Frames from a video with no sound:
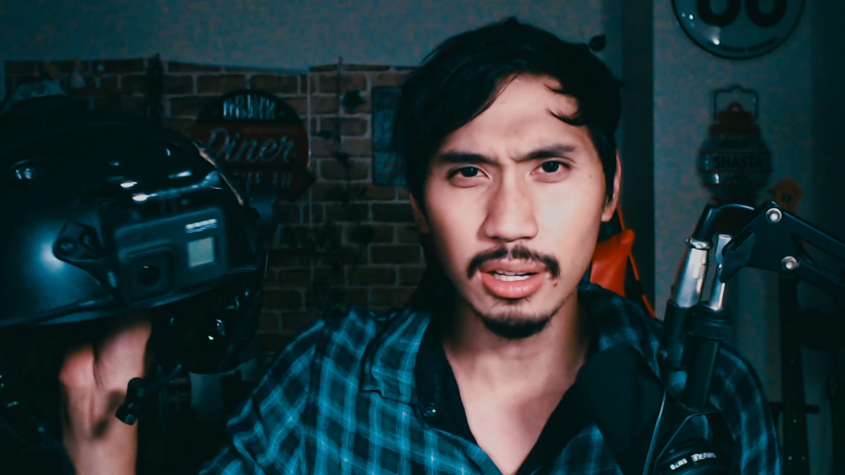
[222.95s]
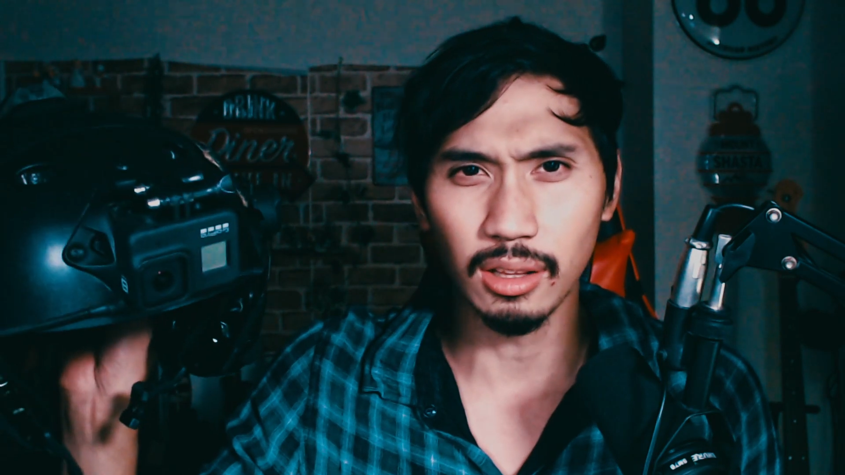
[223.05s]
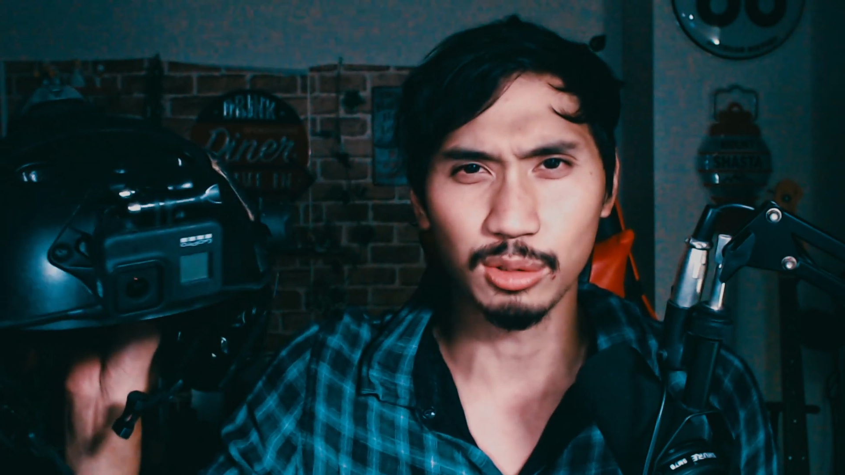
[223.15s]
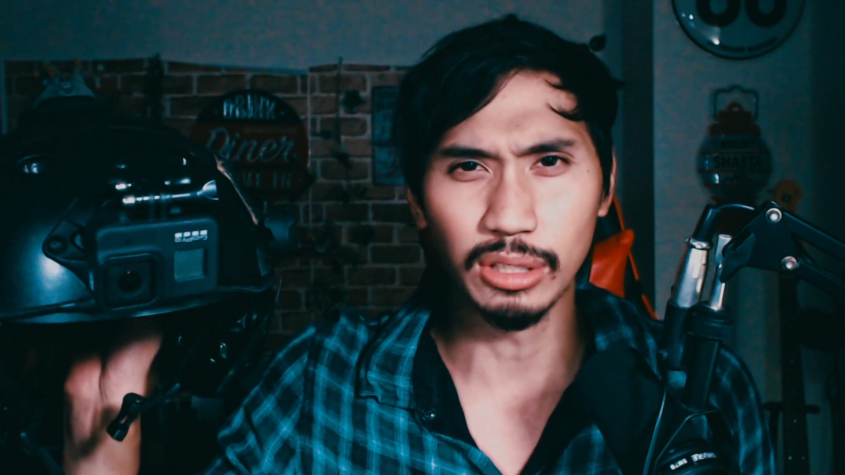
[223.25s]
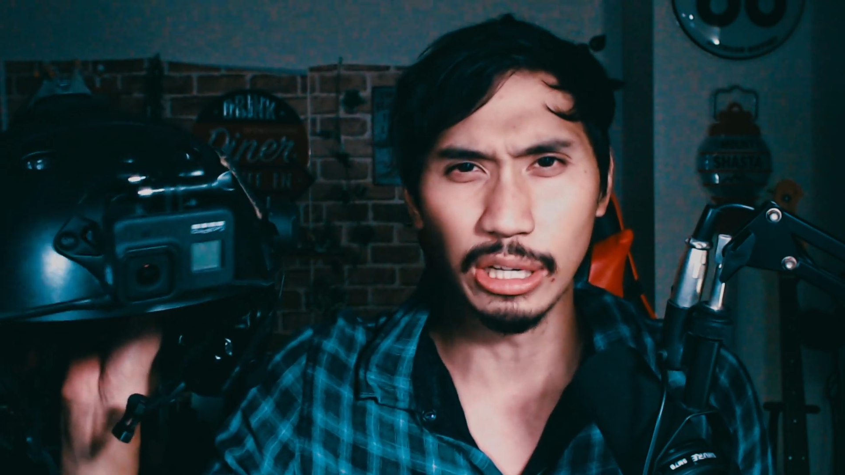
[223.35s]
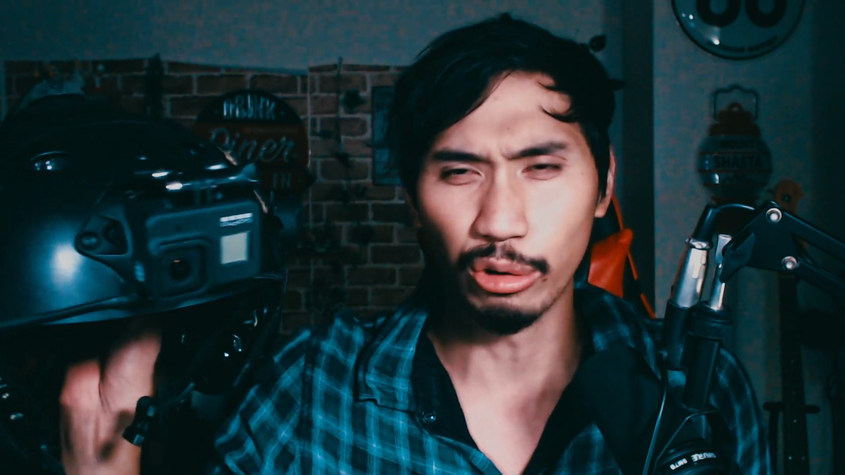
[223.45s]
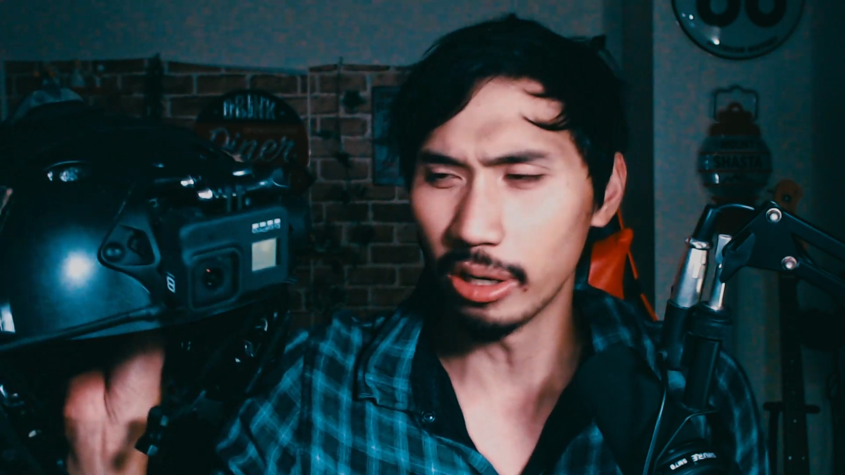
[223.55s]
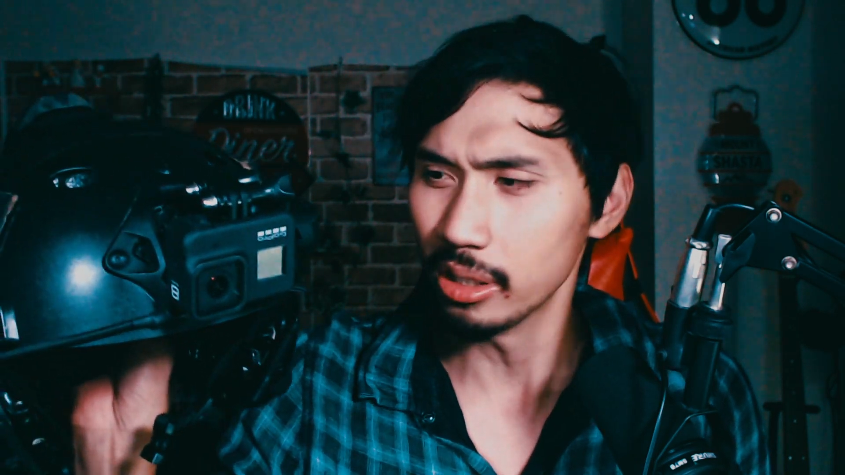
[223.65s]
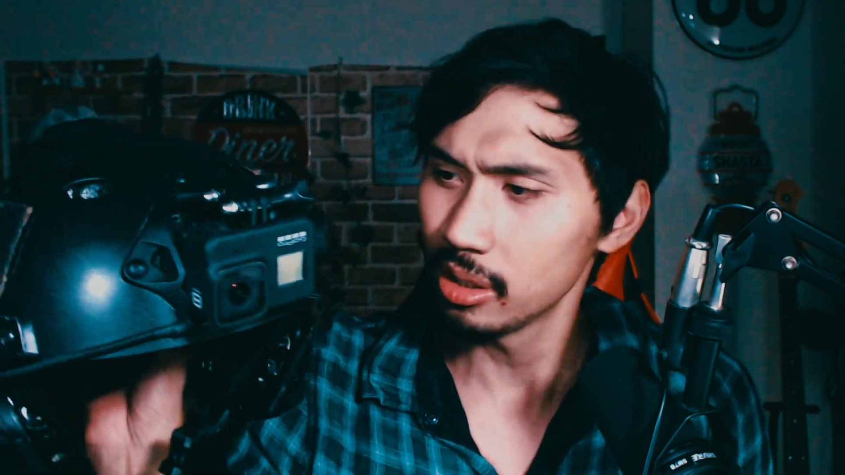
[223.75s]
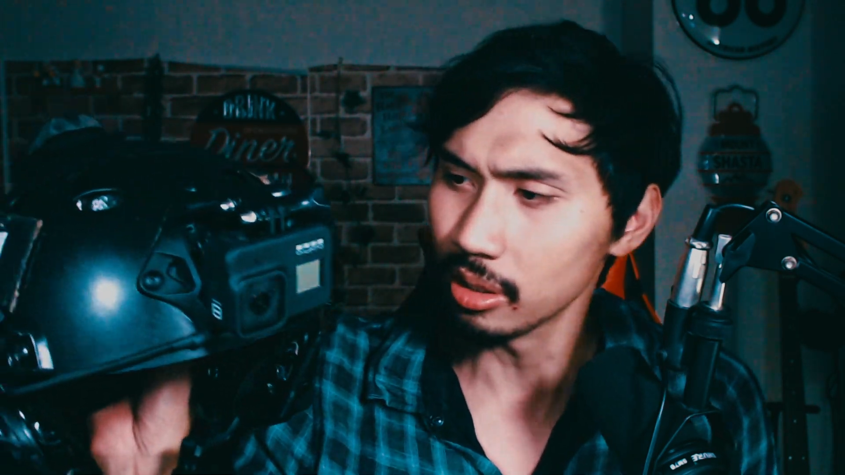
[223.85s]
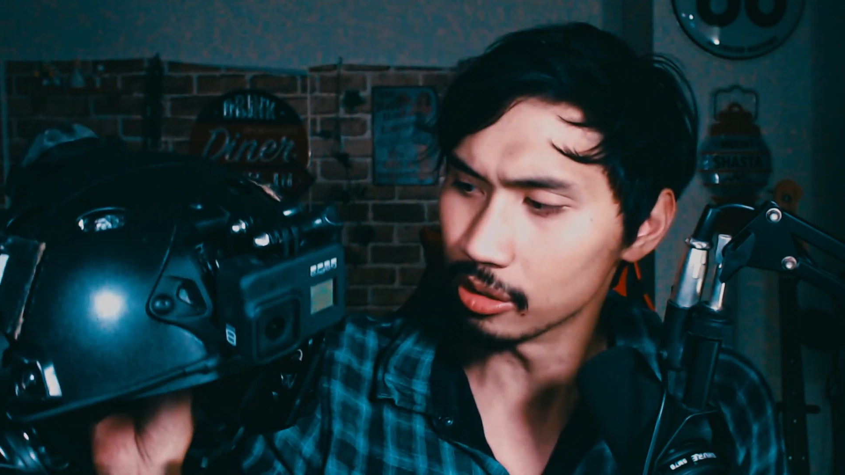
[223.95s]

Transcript: It looks really cringe.